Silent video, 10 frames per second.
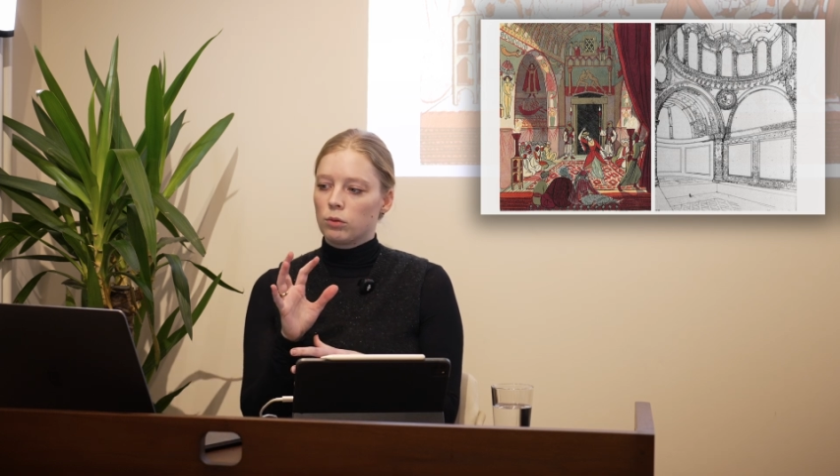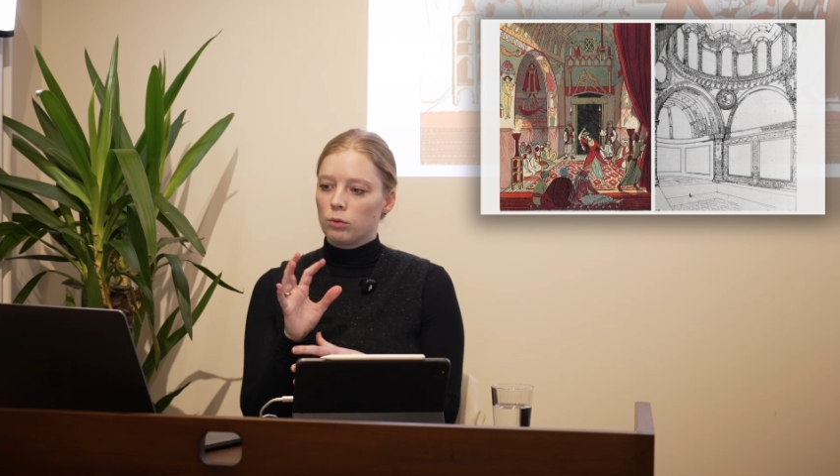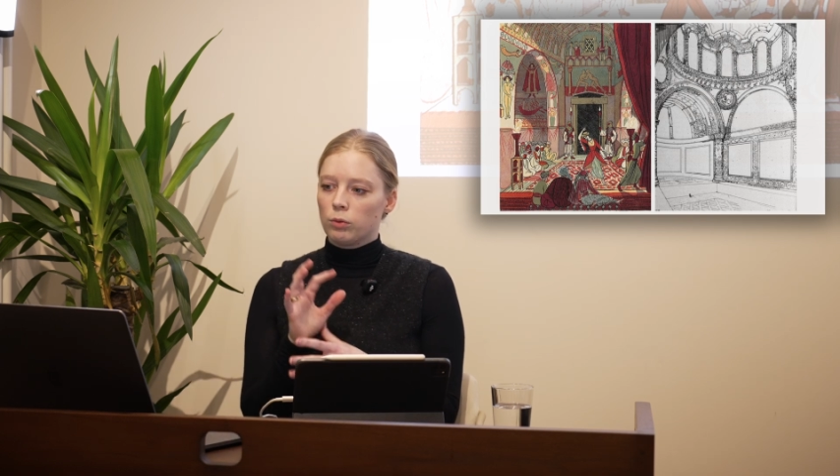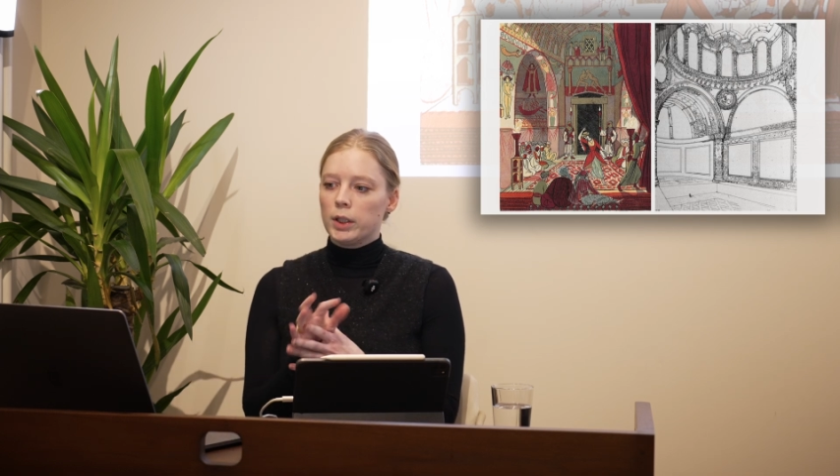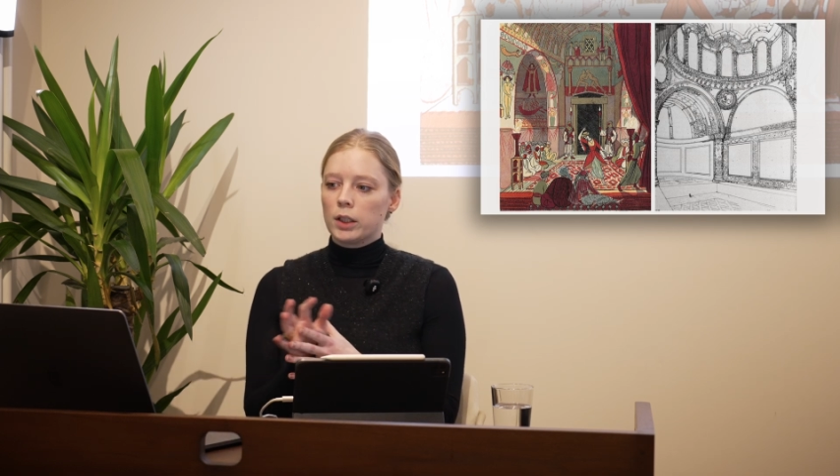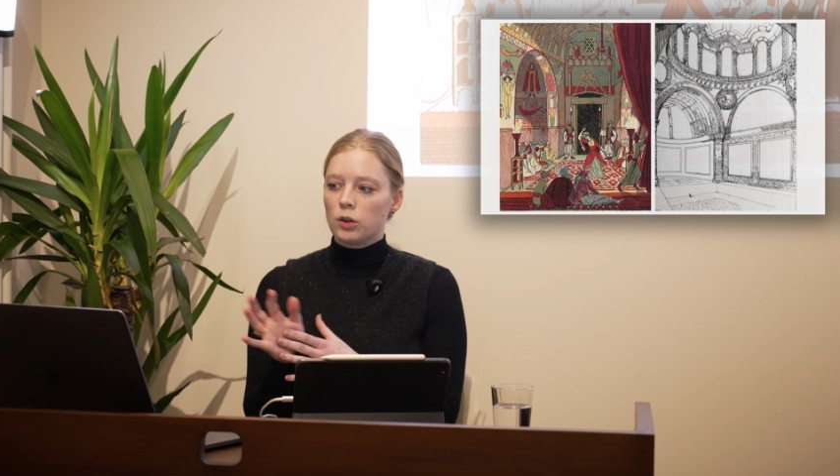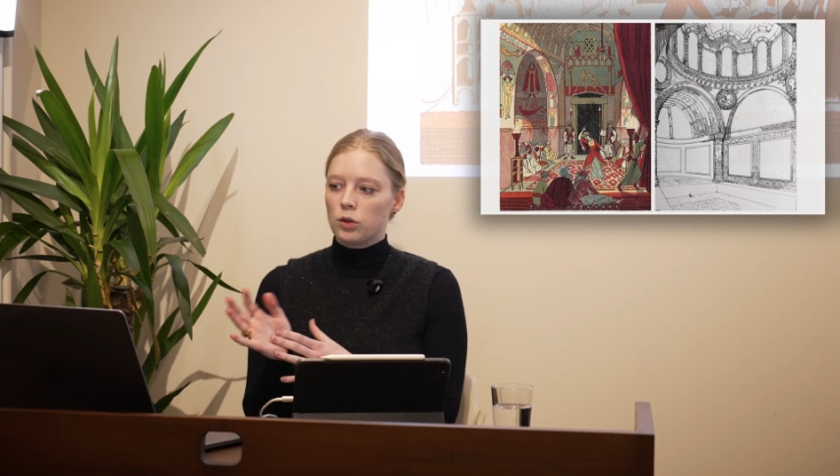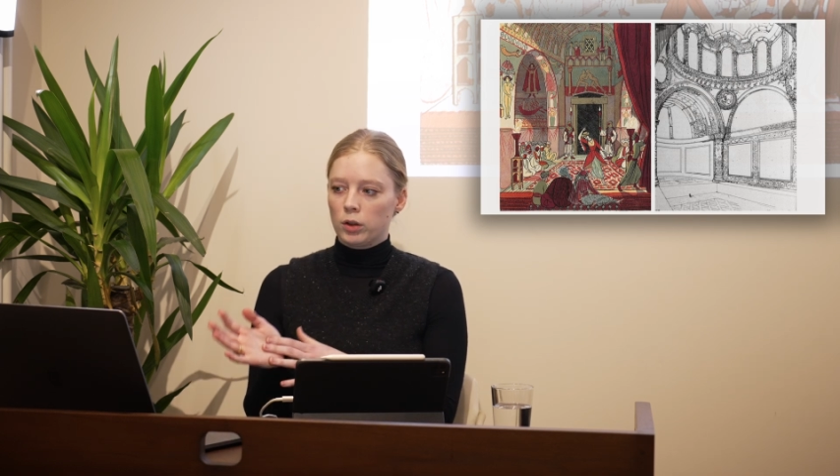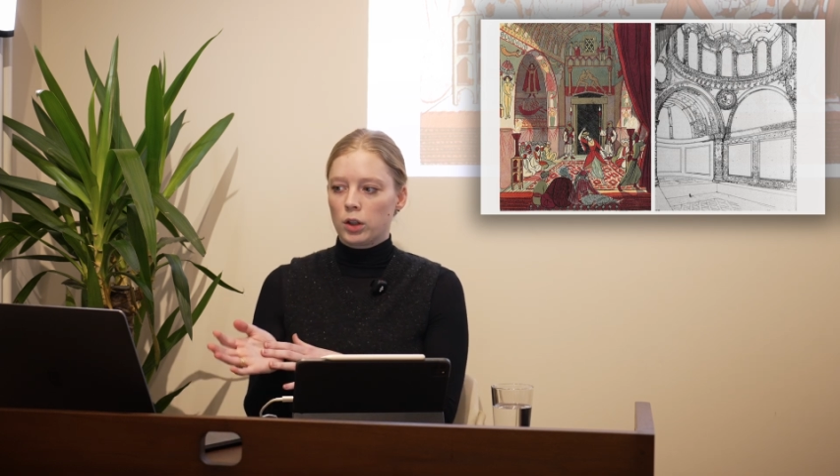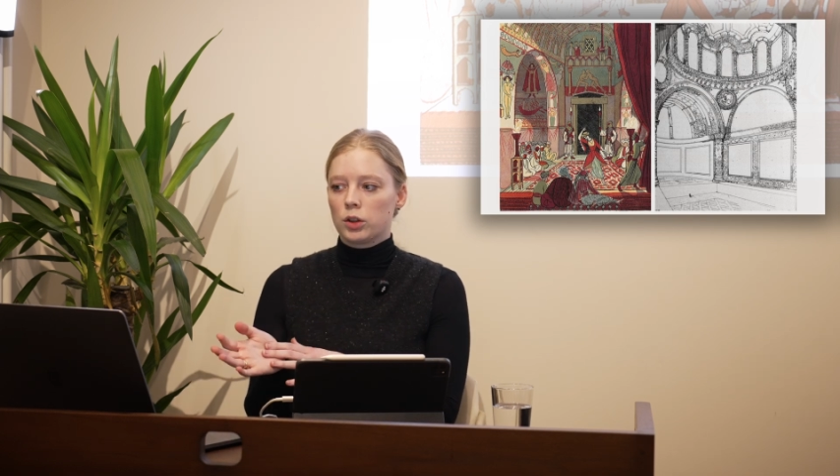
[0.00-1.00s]

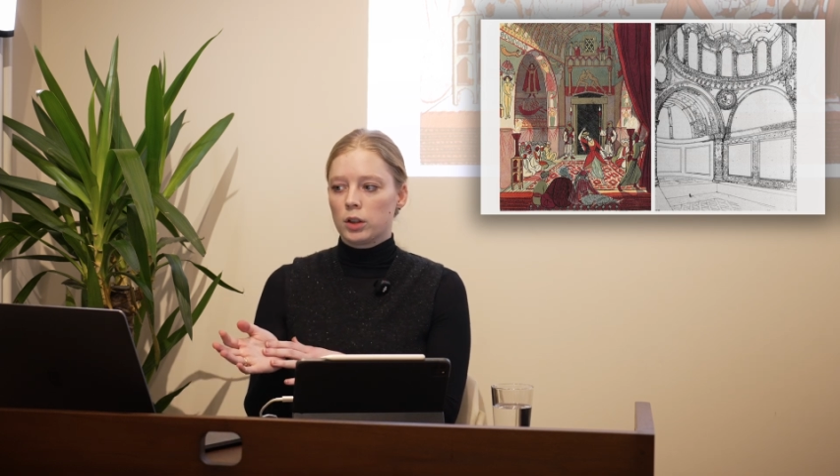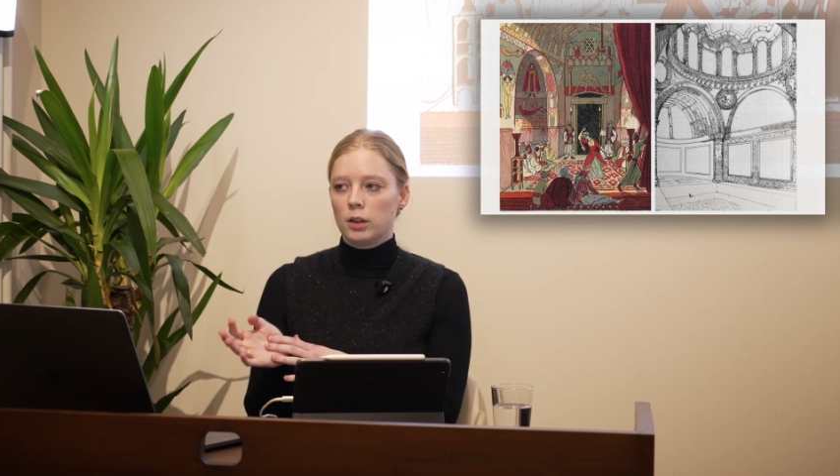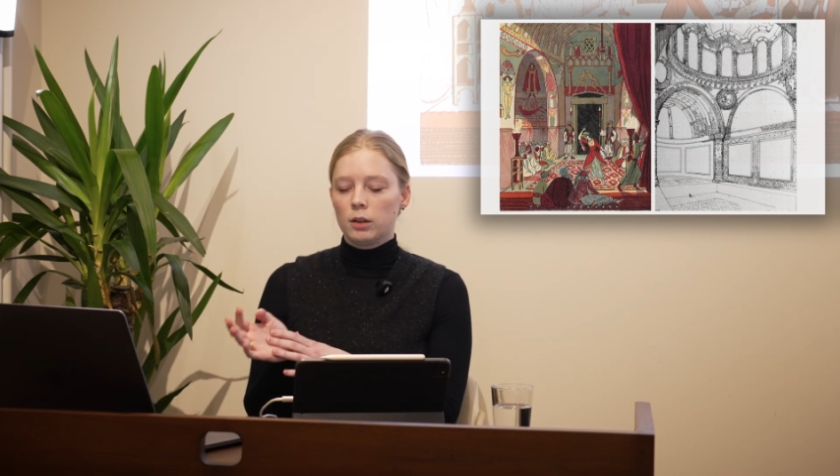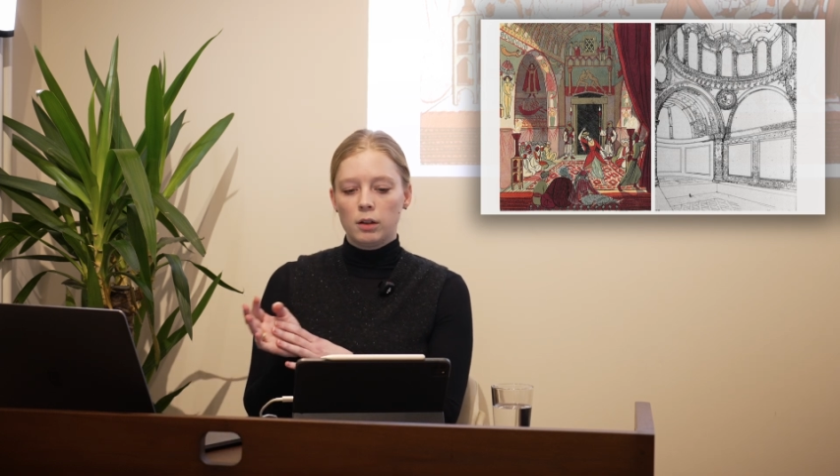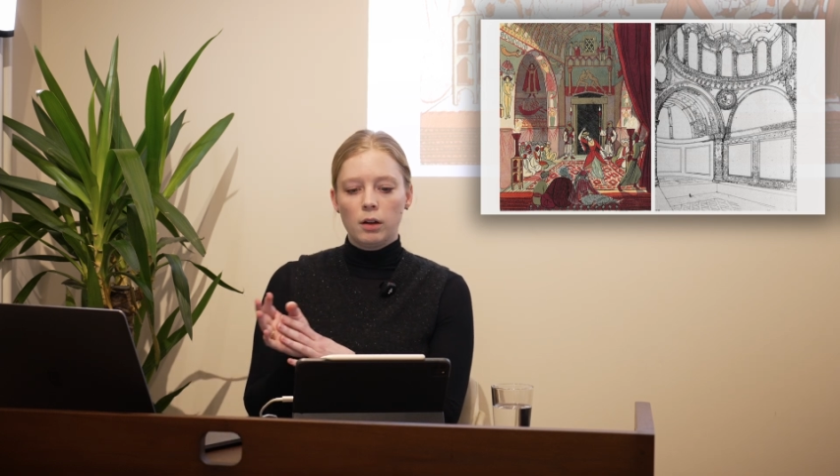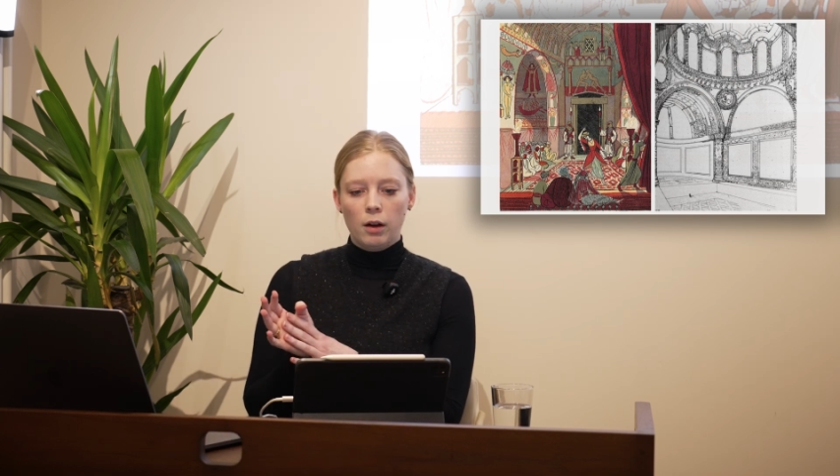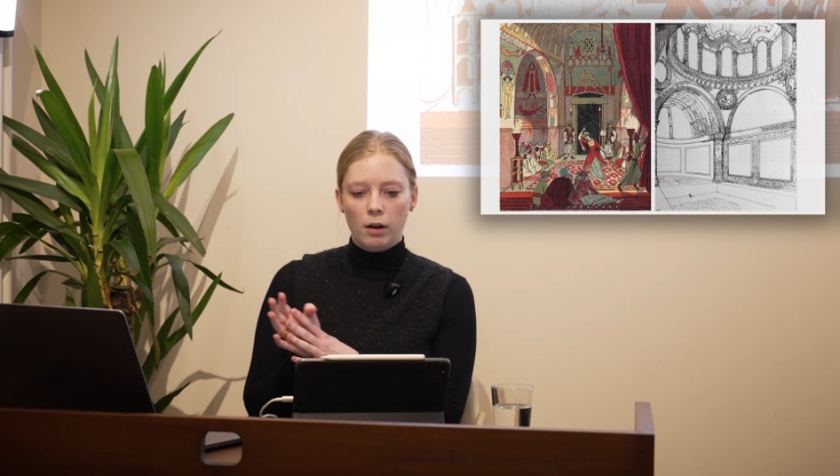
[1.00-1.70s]
reconstruction